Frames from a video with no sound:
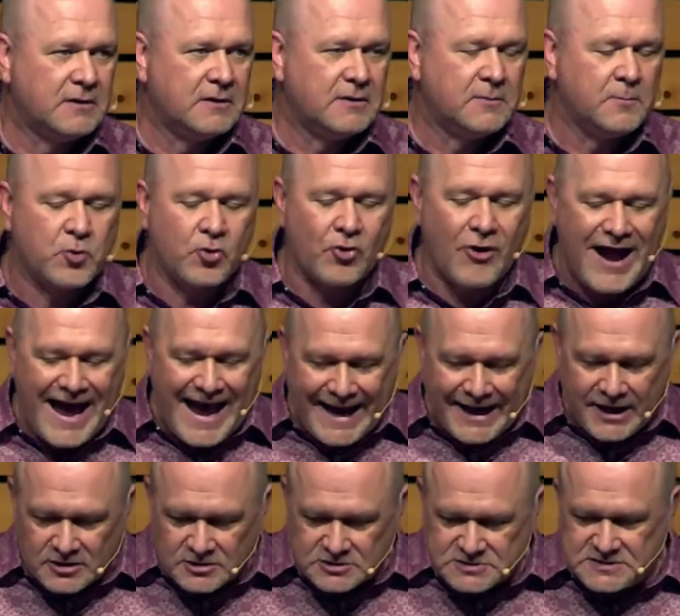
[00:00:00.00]

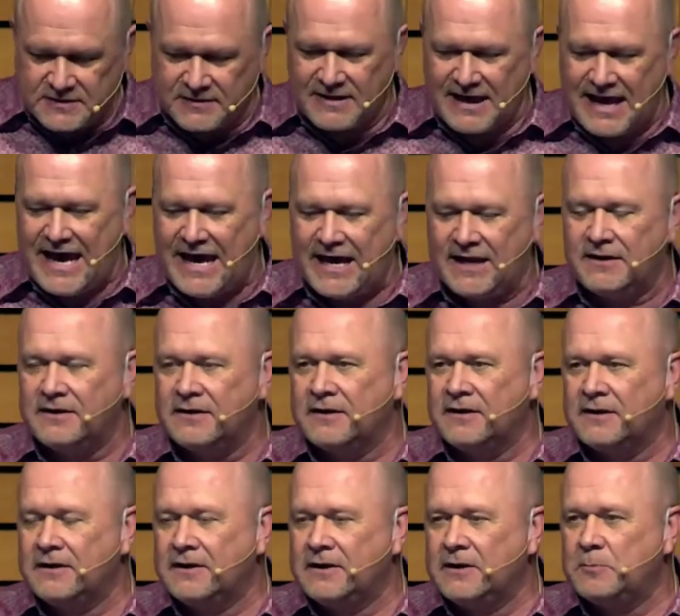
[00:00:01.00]
Prior to that,
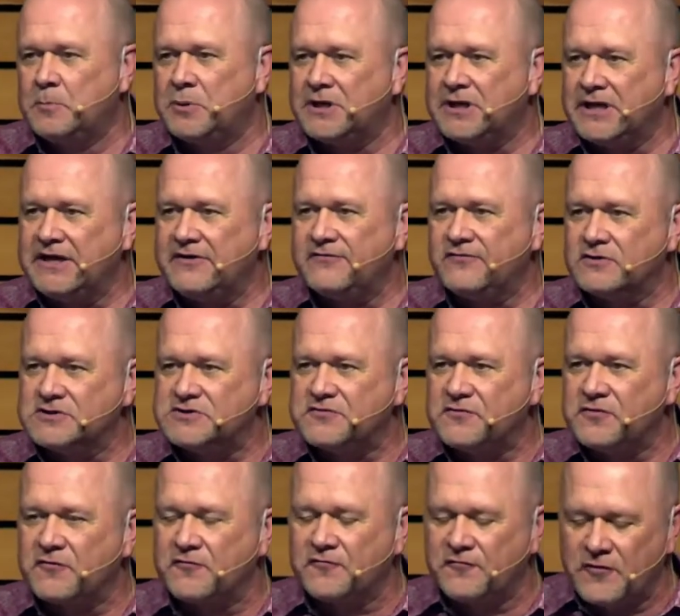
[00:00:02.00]
believers for
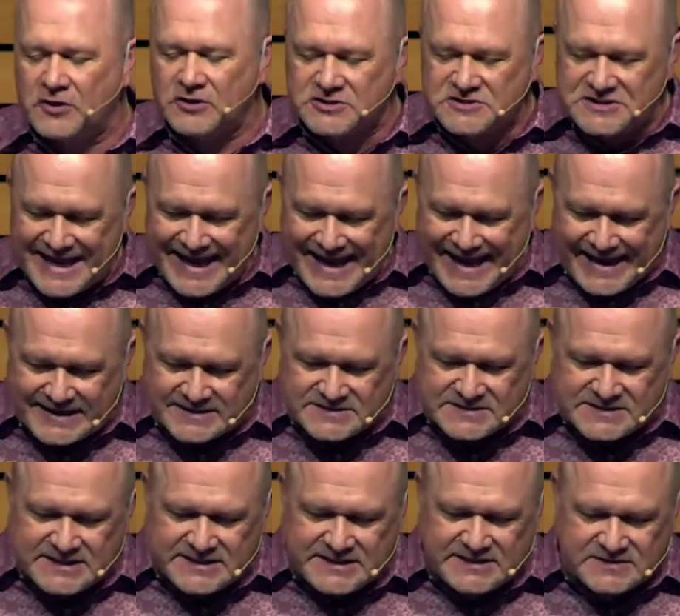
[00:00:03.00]
the first
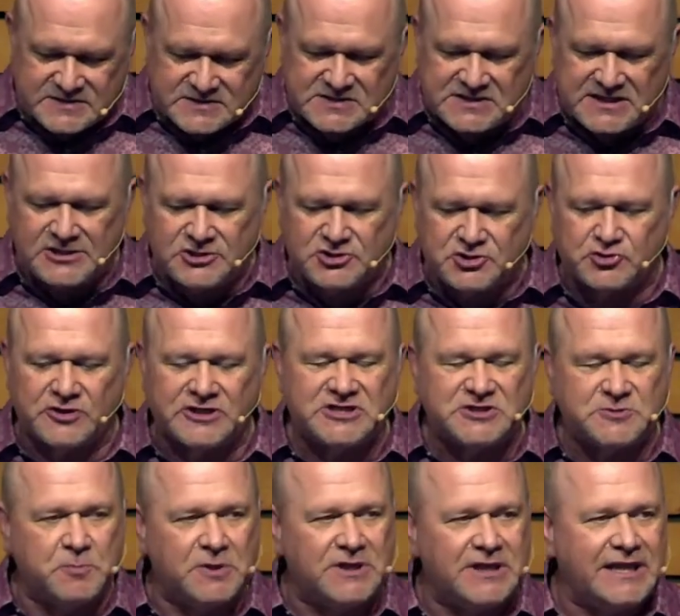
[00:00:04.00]
18 centuries
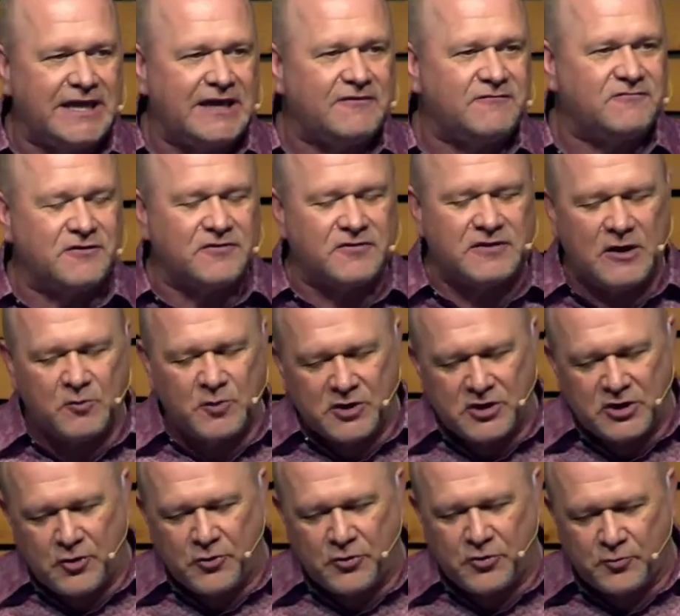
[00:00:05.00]
believed that they would
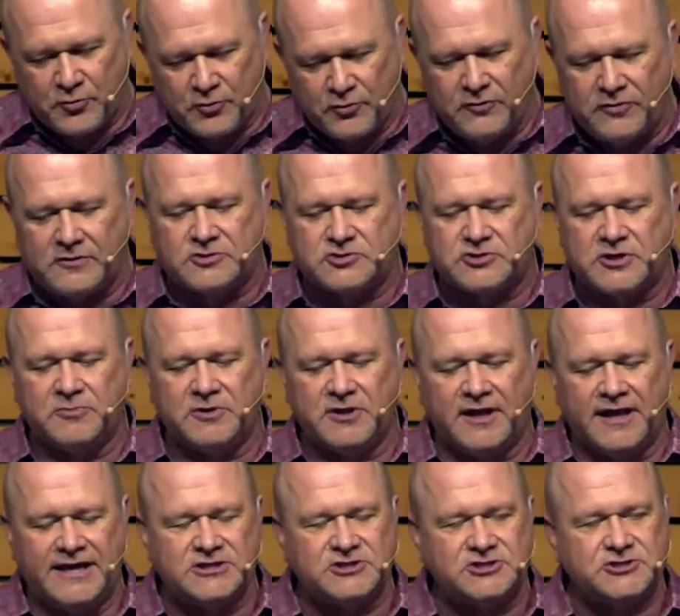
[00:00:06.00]
go through the
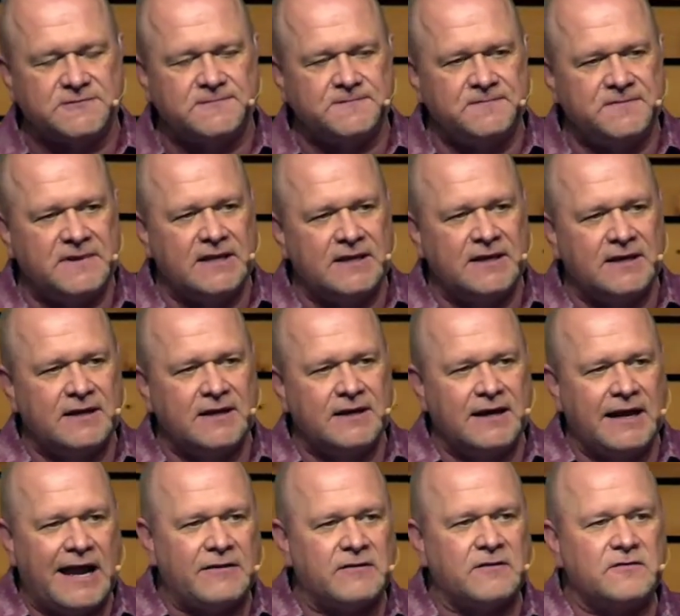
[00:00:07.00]
tribulation
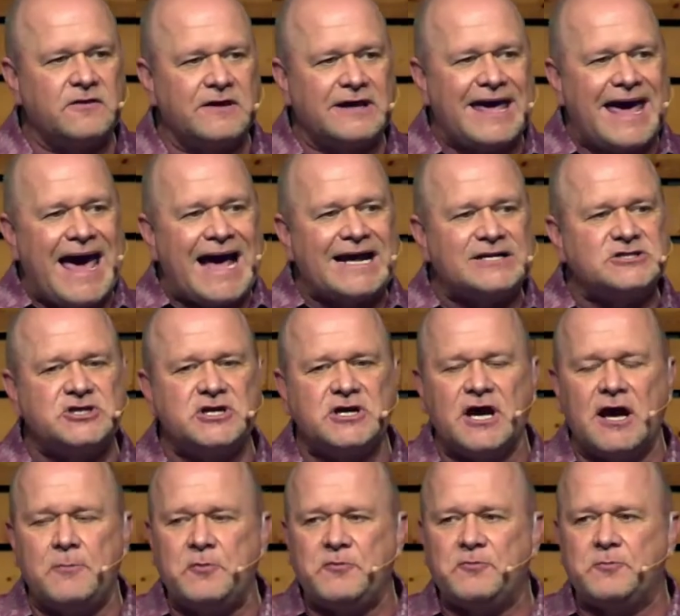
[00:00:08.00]
and that the catching
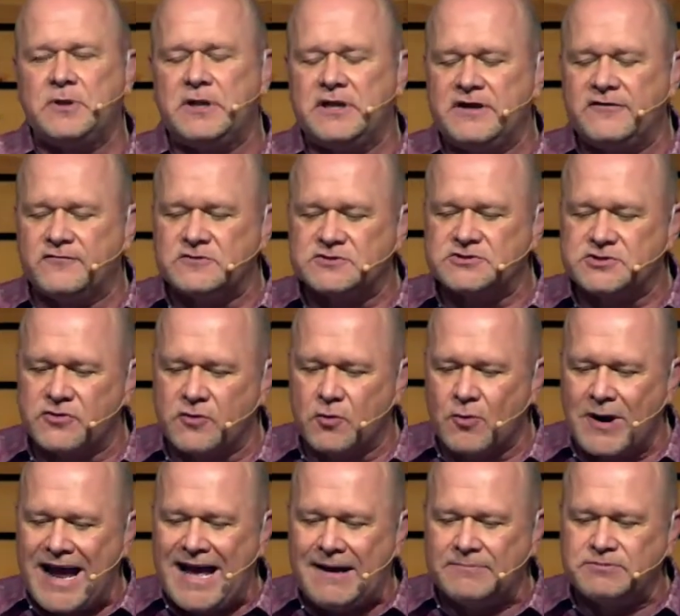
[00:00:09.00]
up of believers or the
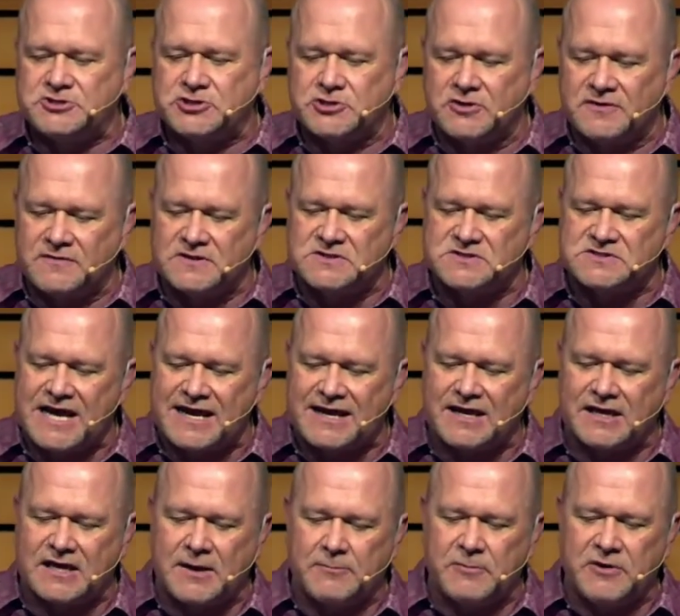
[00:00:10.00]
rapture and the
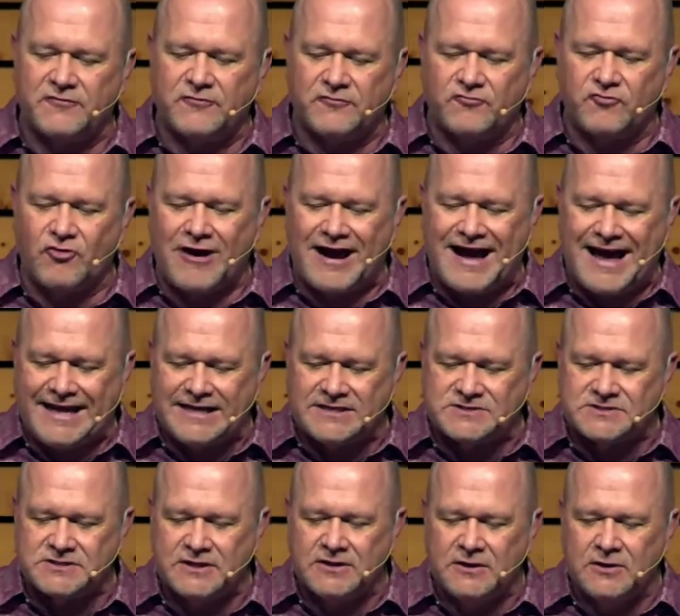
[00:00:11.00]
second coming of
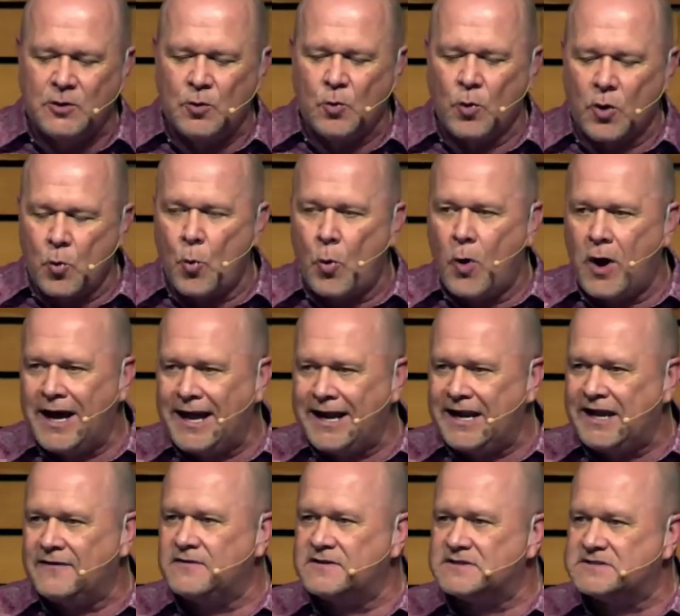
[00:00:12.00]
Christ were one
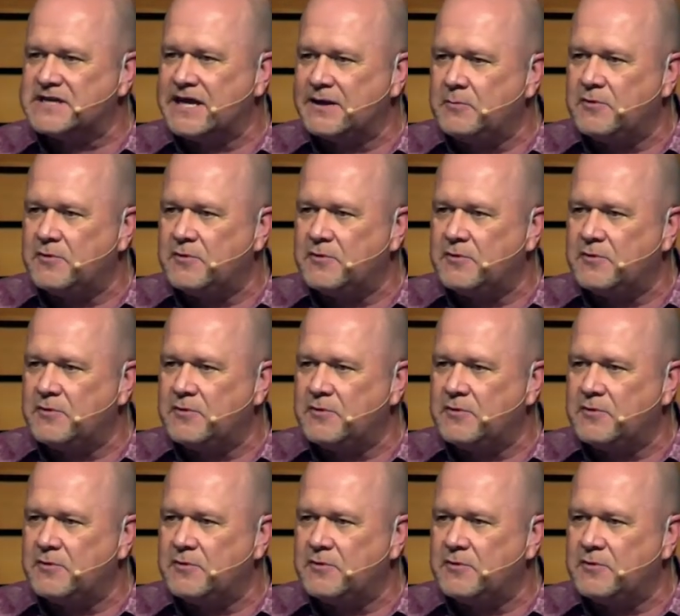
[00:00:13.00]
and the same